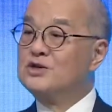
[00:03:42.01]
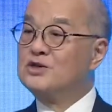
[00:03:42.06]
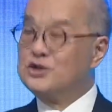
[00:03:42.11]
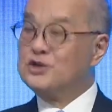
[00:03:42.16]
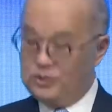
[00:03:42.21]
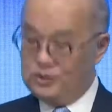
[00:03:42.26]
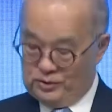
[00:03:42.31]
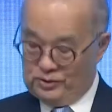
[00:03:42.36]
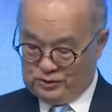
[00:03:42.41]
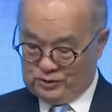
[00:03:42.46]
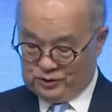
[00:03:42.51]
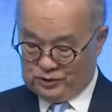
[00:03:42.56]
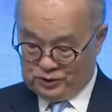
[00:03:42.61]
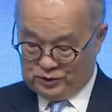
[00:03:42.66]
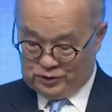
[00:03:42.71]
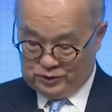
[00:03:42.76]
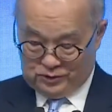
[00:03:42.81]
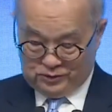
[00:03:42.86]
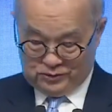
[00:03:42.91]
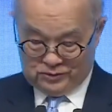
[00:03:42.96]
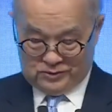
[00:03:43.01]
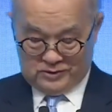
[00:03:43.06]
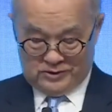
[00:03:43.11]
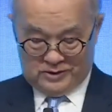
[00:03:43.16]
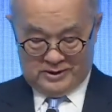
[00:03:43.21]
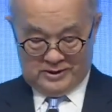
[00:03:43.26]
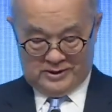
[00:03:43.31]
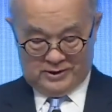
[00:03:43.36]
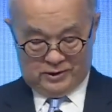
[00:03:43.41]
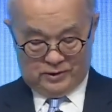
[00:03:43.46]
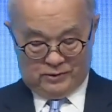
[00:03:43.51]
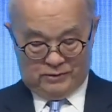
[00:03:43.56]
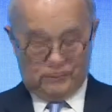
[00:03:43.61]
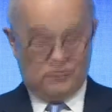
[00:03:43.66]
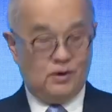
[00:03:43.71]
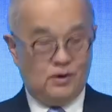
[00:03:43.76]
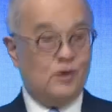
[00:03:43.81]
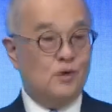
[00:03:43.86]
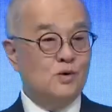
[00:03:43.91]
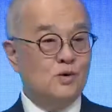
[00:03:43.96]
so too the
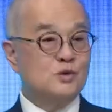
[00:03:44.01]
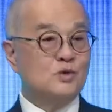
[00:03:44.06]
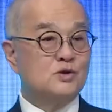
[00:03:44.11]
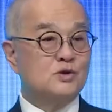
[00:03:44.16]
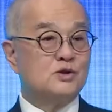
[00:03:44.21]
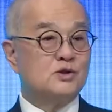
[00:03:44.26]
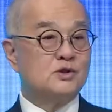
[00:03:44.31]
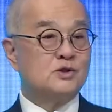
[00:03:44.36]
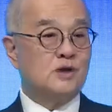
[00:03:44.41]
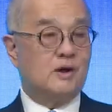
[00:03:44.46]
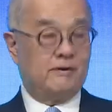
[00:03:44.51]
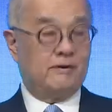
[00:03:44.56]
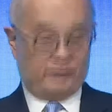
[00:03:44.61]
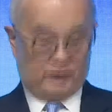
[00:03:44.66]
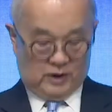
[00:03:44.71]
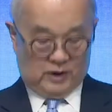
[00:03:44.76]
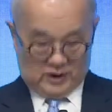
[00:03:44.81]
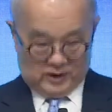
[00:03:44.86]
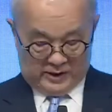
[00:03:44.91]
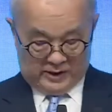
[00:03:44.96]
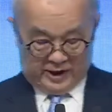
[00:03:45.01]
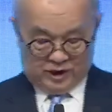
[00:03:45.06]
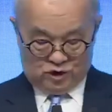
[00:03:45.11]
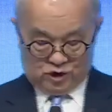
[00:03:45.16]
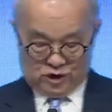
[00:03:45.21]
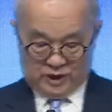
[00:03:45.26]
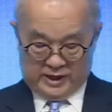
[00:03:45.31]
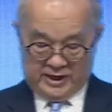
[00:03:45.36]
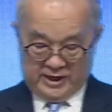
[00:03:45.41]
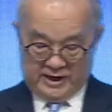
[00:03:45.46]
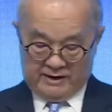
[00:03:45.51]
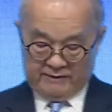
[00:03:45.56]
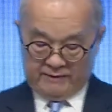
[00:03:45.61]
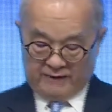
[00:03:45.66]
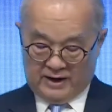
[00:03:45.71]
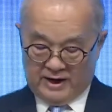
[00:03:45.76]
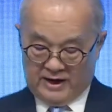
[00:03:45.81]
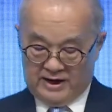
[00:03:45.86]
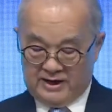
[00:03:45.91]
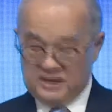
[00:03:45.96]
roles of the
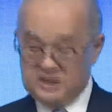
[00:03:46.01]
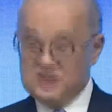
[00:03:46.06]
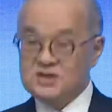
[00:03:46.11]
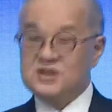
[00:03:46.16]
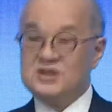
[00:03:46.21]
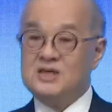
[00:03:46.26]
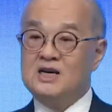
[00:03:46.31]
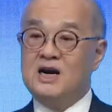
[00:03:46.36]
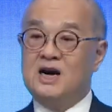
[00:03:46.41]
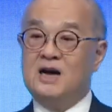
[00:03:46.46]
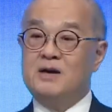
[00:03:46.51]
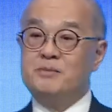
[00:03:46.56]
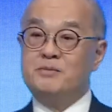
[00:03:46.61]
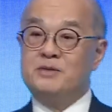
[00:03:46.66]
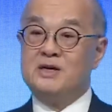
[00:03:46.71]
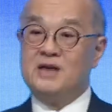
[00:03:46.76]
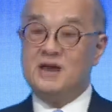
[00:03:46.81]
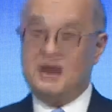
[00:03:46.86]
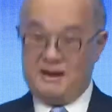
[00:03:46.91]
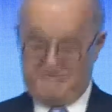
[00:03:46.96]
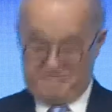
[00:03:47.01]
HKFI, CIB,